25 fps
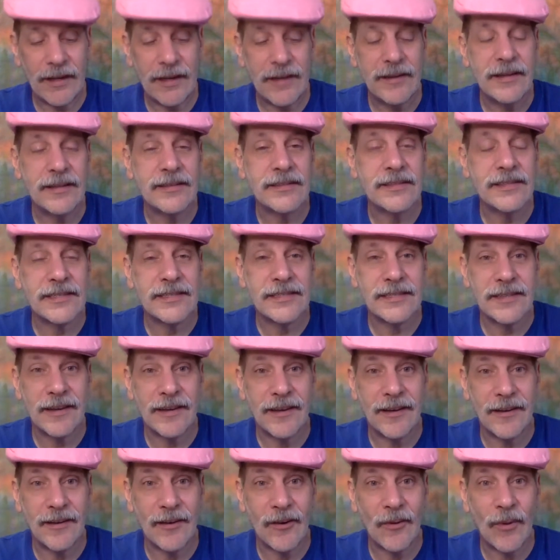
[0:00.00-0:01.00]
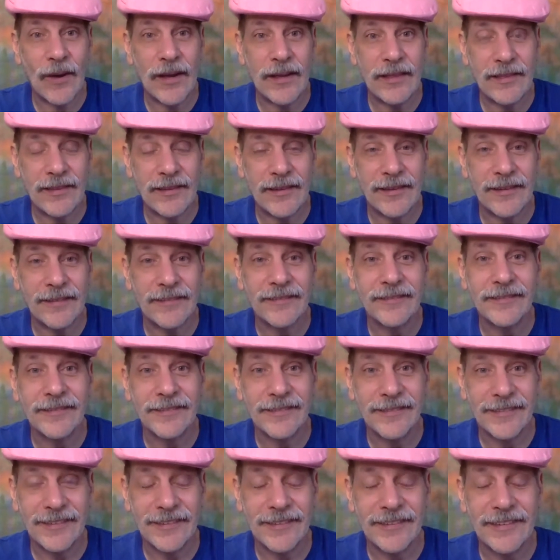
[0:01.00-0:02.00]
It's uh, quite the
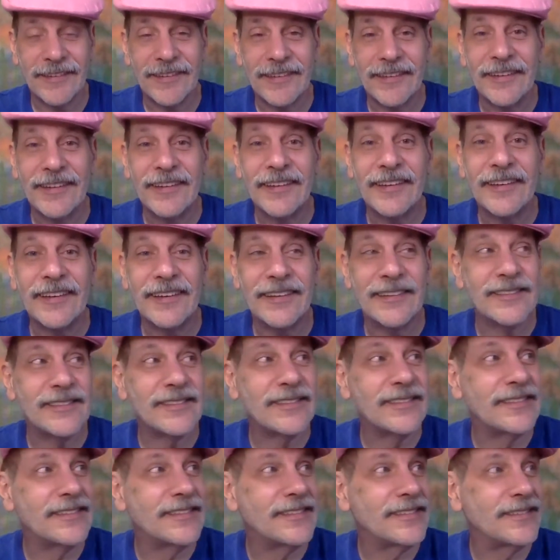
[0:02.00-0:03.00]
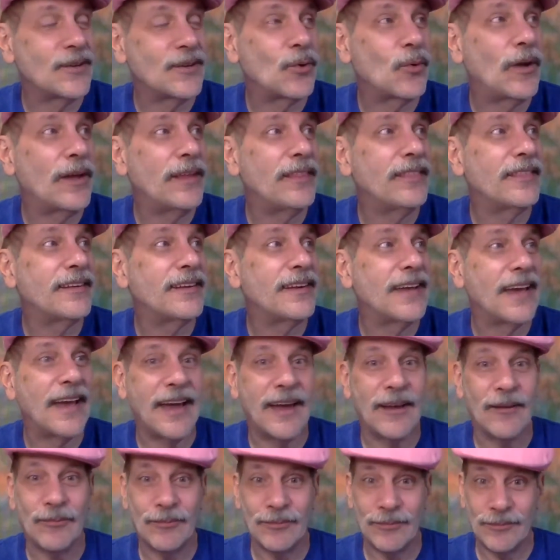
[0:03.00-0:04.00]
it's quite the
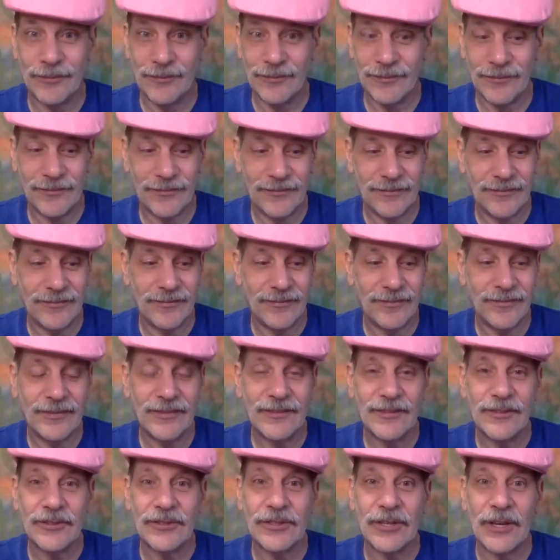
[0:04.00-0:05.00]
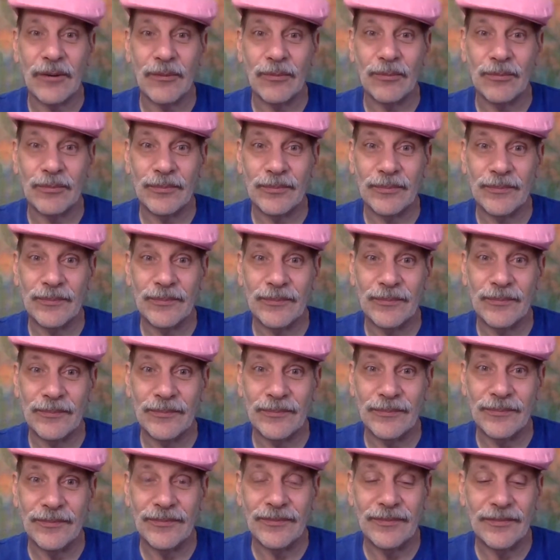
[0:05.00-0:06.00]
day. So
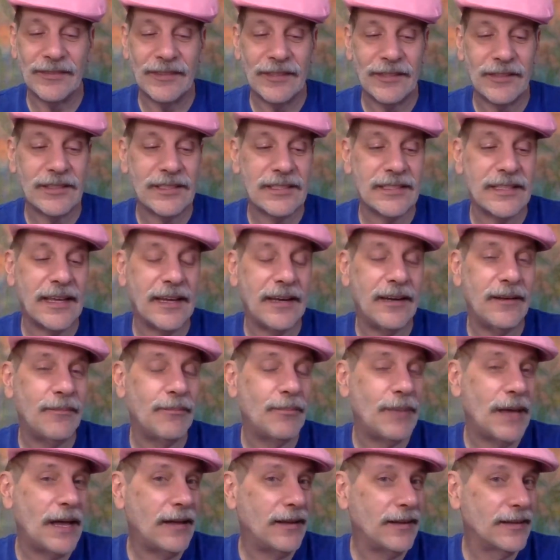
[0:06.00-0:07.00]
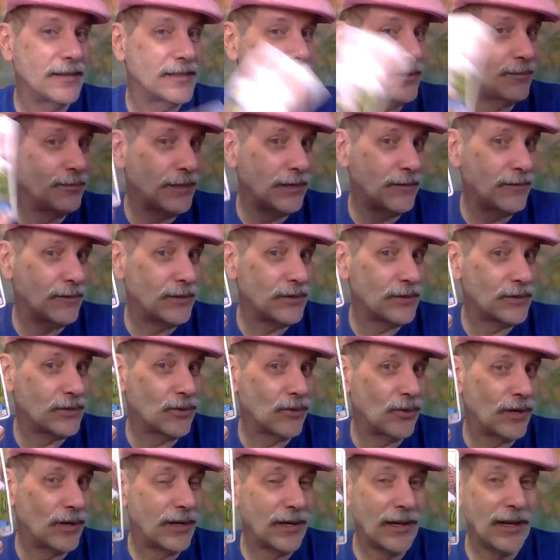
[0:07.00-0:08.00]
because then balance will be
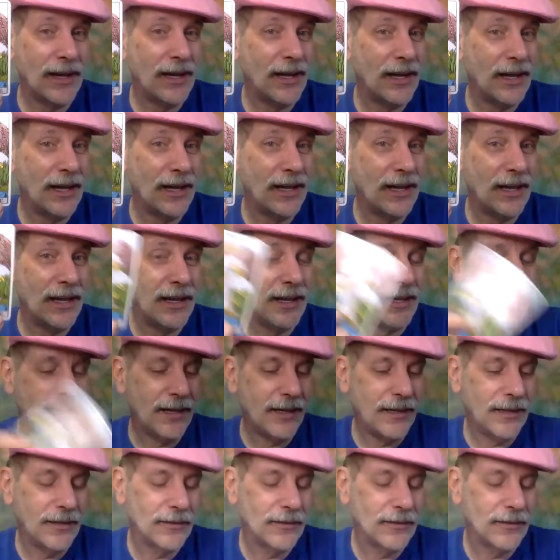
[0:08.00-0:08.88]
restored. Ah.